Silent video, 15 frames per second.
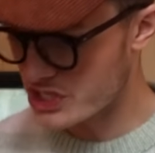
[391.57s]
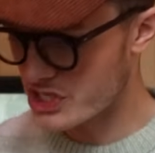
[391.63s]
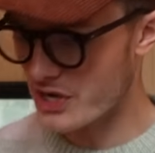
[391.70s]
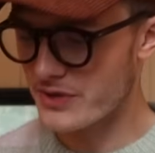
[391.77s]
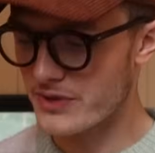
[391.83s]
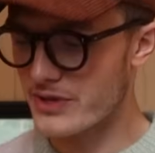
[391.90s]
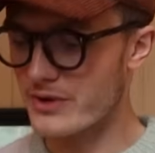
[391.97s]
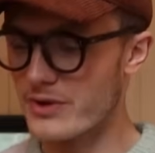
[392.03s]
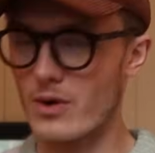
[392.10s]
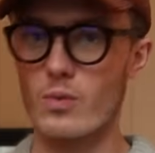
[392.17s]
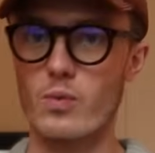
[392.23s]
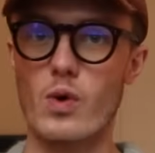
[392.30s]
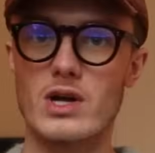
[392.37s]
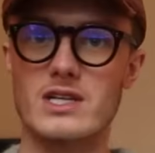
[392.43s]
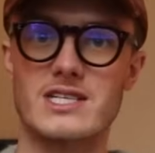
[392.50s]
to show you
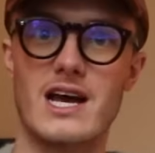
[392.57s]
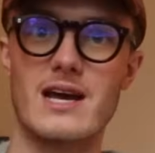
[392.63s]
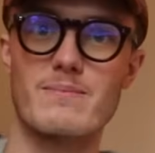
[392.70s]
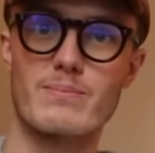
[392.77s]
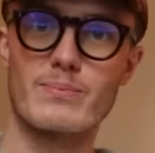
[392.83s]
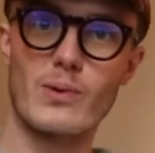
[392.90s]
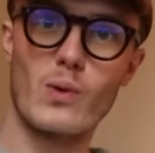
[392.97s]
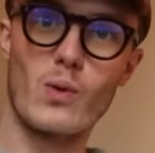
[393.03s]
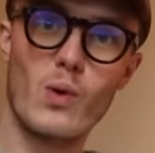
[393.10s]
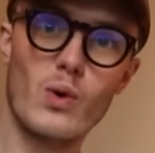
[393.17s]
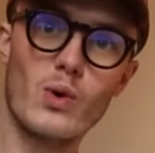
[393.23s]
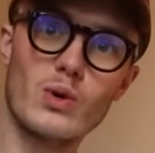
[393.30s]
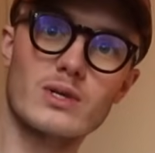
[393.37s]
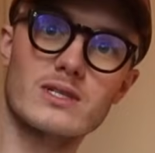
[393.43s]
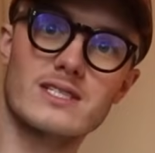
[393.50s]
what I
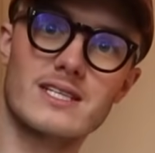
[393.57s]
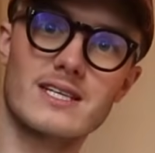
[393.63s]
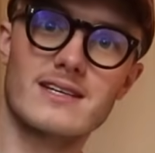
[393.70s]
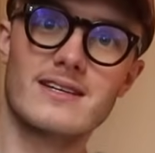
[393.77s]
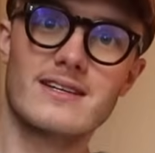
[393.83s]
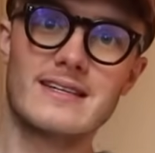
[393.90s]
bought.